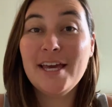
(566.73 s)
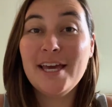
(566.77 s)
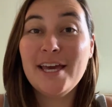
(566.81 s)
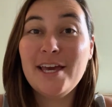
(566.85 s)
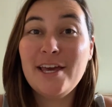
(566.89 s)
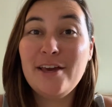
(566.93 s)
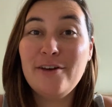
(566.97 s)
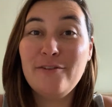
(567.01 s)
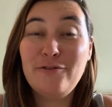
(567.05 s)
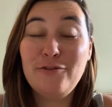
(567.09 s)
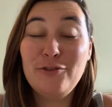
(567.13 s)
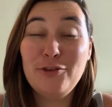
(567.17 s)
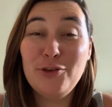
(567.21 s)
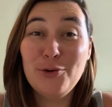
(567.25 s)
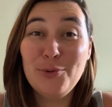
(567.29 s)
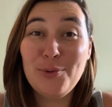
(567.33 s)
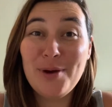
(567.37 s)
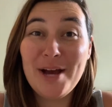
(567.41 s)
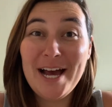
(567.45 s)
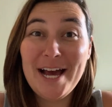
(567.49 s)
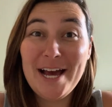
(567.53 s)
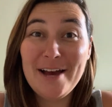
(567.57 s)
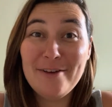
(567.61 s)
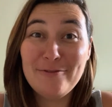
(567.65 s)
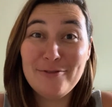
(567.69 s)
If you
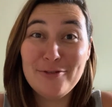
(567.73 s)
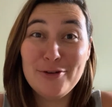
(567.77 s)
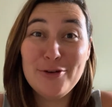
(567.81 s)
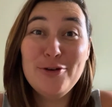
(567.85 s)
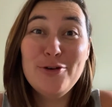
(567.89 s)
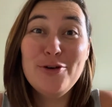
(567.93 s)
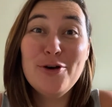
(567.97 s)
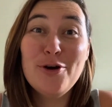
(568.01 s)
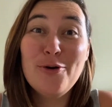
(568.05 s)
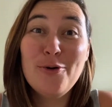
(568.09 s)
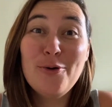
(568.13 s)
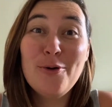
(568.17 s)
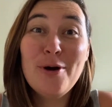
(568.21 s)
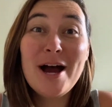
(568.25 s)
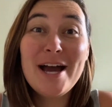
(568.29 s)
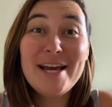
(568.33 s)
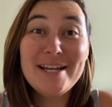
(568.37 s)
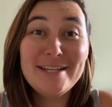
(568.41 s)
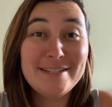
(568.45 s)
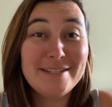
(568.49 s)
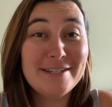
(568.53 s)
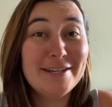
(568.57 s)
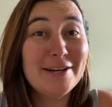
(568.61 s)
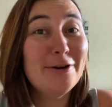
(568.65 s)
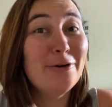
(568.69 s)
have no
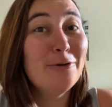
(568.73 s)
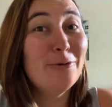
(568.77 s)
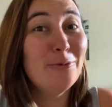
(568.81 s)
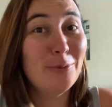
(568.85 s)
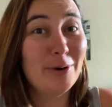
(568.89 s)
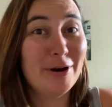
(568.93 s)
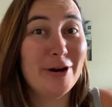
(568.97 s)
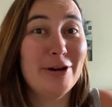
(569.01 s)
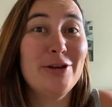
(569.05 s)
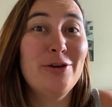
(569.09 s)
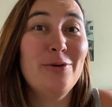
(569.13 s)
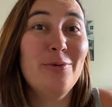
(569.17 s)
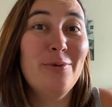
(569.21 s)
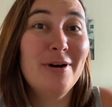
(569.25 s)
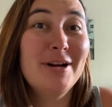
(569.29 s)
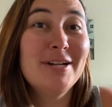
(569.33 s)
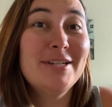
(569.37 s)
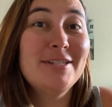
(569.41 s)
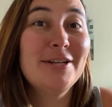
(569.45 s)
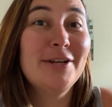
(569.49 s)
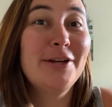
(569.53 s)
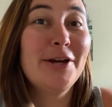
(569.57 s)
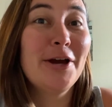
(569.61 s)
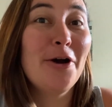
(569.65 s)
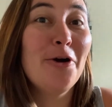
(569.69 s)
idea where you
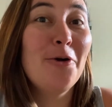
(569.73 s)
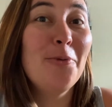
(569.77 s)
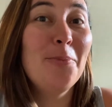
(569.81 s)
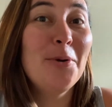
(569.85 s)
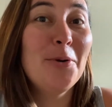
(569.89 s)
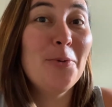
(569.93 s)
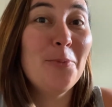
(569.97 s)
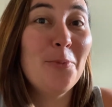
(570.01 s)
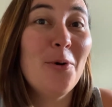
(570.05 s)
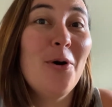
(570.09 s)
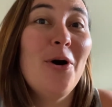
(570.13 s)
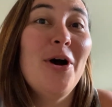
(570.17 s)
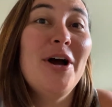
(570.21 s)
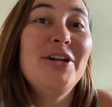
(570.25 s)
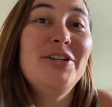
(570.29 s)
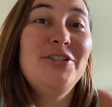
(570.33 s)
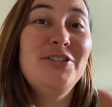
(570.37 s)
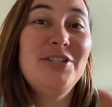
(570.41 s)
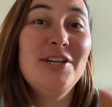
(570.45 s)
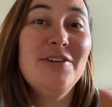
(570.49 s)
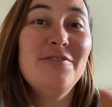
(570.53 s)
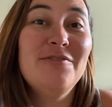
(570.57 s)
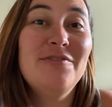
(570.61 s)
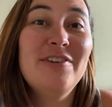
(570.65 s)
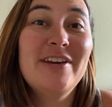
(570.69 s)
want to go but want
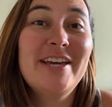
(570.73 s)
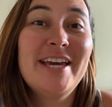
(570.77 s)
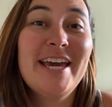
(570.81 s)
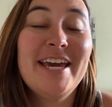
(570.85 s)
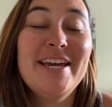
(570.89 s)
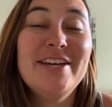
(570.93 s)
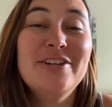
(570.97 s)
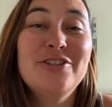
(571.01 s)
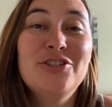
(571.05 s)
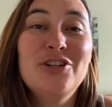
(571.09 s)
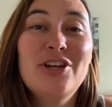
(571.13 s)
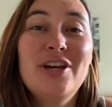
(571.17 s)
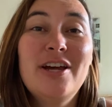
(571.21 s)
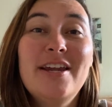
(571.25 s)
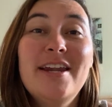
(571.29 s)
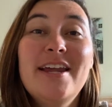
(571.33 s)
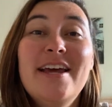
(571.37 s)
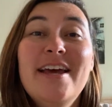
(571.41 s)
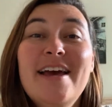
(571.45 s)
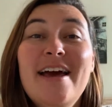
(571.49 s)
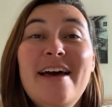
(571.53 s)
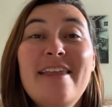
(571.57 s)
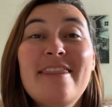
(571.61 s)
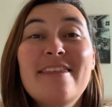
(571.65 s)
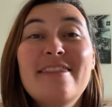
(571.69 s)
a cheap vacation,
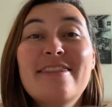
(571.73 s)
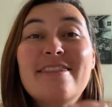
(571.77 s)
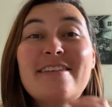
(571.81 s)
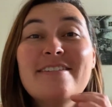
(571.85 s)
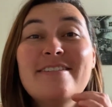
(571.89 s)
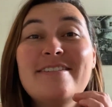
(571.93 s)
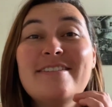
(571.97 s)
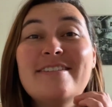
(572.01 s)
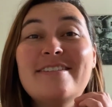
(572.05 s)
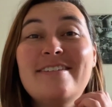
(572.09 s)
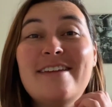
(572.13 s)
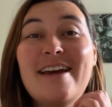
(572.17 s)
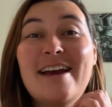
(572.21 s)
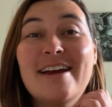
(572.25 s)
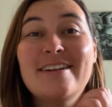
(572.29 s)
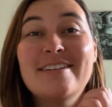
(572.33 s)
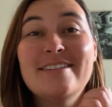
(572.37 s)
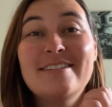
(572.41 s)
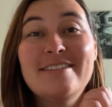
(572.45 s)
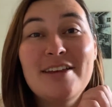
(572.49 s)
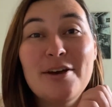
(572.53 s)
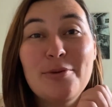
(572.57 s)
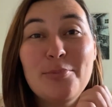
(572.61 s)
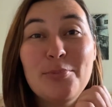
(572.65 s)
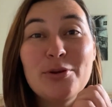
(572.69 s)
then this
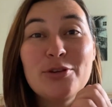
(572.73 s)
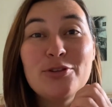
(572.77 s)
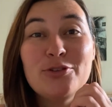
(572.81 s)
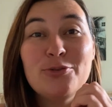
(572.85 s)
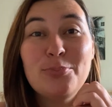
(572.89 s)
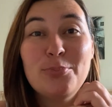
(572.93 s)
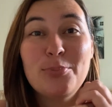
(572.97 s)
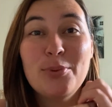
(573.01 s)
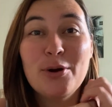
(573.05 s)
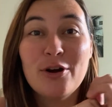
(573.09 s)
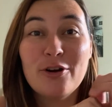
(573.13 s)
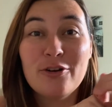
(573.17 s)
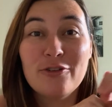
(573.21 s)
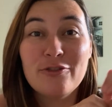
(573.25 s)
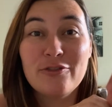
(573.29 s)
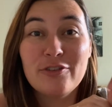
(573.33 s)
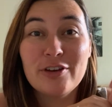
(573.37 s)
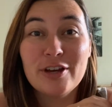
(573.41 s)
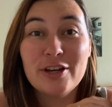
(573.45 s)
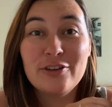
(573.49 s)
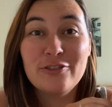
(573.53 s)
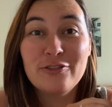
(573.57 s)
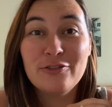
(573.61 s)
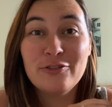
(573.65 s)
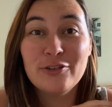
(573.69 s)
next tip is
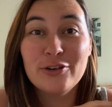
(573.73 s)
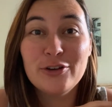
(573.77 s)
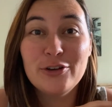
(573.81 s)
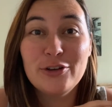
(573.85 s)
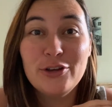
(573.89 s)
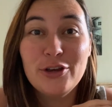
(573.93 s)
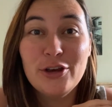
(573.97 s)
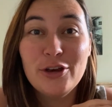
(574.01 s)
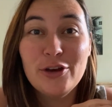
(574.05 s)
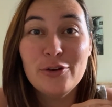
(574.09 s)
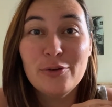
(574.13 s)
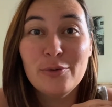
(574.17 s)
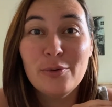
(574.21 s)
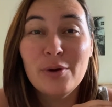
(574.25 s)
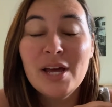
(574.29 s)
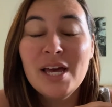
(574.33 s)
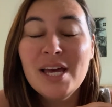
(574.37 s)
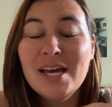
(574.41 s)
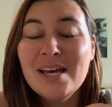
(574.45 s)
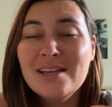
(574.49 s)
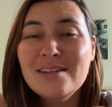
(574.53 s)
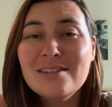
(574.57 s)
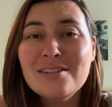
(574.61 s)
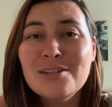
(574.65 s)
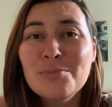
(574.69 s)
perfect for you.
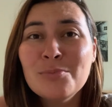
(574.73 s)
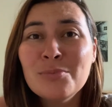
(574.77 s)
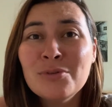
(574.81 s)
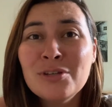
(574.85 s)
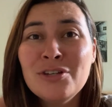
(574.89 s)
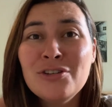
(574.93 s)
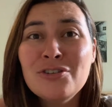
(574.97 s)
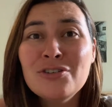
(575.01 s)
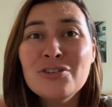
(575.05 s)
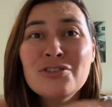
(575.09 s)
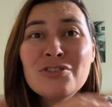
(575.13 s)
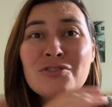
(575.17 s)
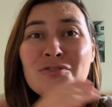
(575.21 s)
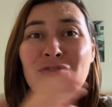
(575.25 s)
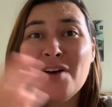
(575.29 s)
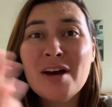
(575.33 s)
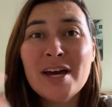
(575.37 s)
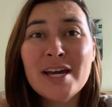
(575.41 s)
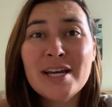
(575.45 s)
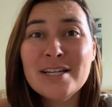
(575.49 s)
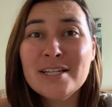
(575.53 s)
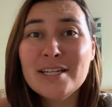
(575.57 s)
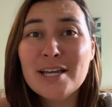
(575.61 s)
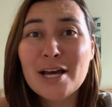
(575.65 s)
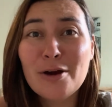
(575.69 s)
Simply just
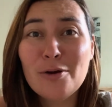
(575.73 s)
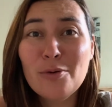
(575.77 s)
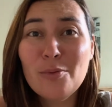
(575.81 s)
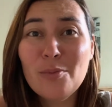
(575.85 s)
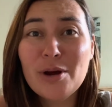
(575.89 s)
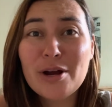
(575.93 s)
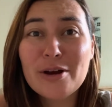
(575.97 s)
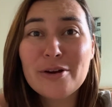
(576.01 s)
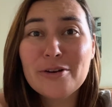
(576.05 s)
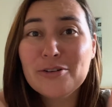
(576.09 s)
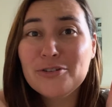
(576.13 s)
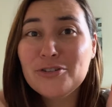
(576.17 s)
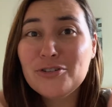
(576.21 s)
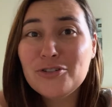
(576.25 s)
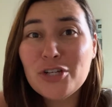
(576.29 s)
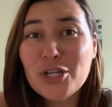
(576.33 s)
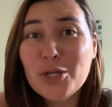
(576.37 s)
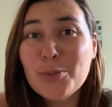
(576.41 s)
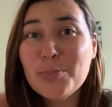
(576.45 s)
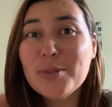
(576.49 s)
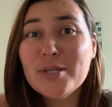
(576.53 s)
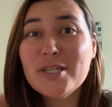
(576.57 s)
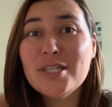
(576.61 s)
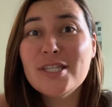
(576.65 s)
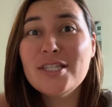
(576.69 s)
find out where is
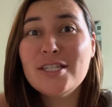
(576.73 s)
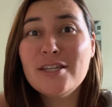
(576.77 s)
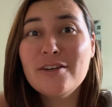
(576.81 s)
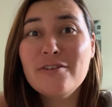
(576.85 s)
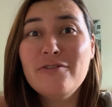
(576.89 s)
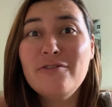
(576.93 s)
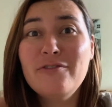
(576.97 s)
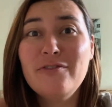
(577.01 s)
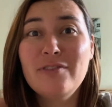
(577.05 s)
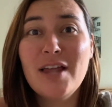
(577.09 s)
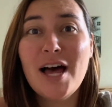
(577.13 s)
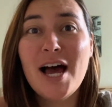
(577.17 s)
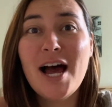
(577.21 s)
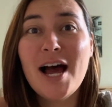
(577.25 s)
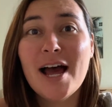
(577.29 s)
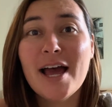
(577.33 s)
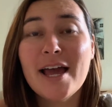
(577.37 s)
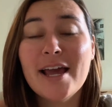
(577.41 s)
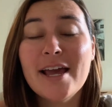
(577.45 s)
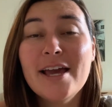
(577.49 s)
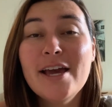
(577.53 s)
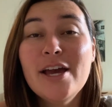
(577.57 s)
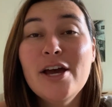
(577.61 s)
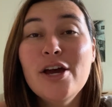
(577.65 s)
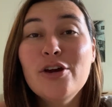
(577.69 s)
cheapest to
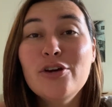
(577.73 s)
fly.